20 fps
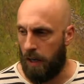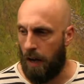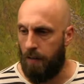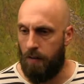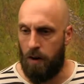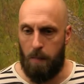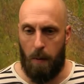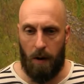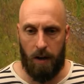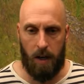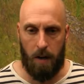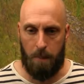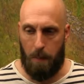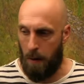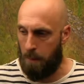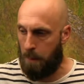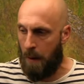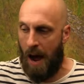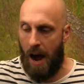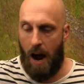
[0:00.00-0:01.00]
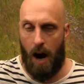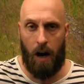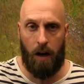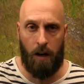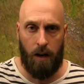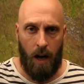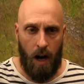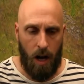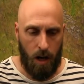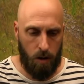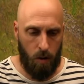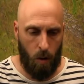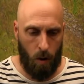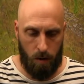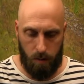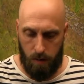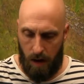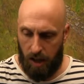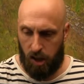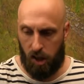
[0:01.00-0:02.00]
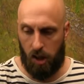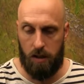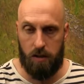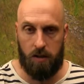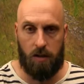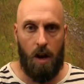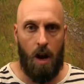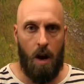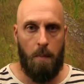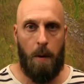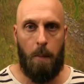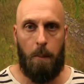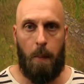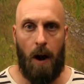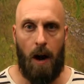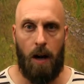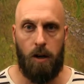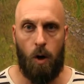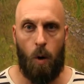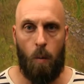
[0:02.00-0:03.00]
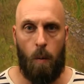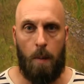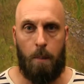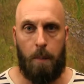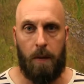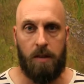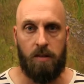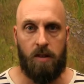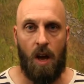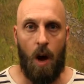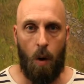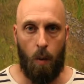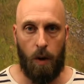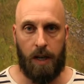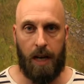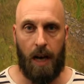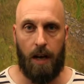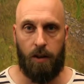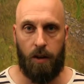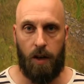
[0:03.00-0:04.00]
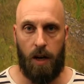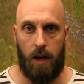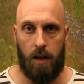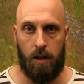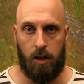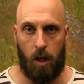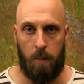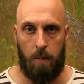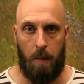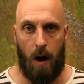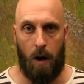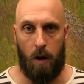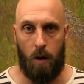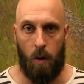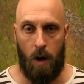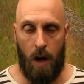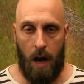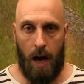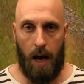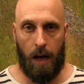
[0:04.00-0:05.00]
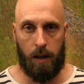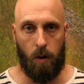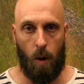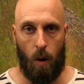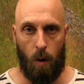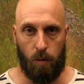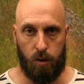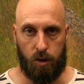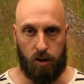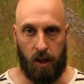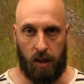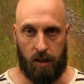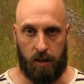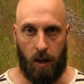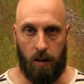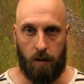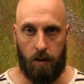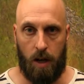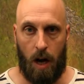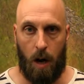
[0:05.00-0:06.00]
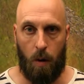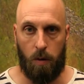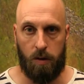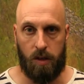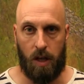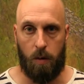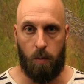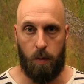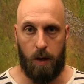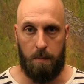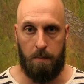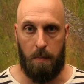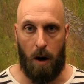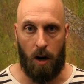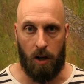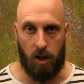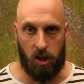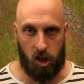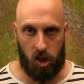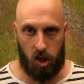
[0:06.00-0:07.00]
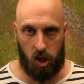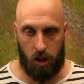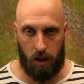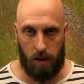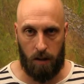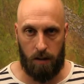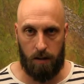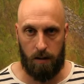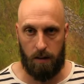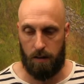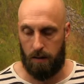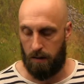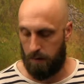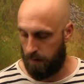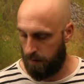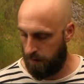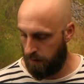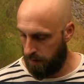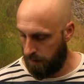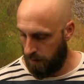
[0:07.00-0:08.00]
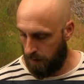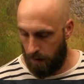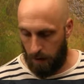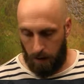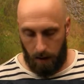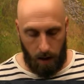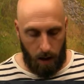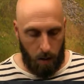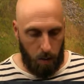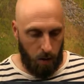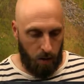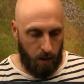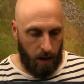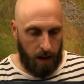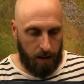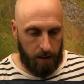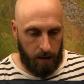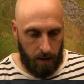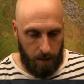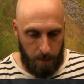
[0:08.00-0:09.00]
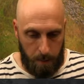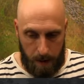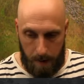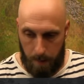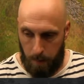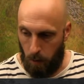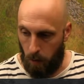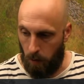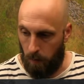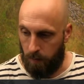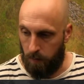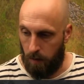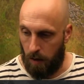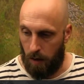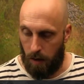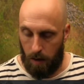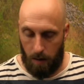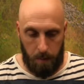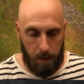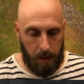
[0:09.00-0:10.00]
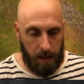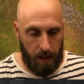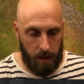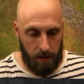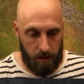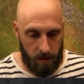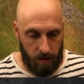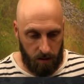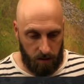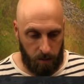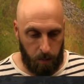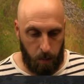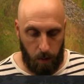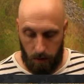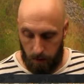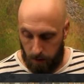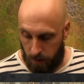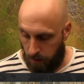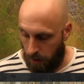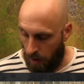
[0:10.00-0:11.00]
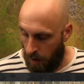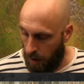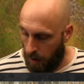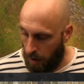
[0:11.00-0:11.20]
Everybody, prepare your rations, prepare your weapons. We gather here tomorrow at 0600 hours and we march." And with that, the people begin to disperse.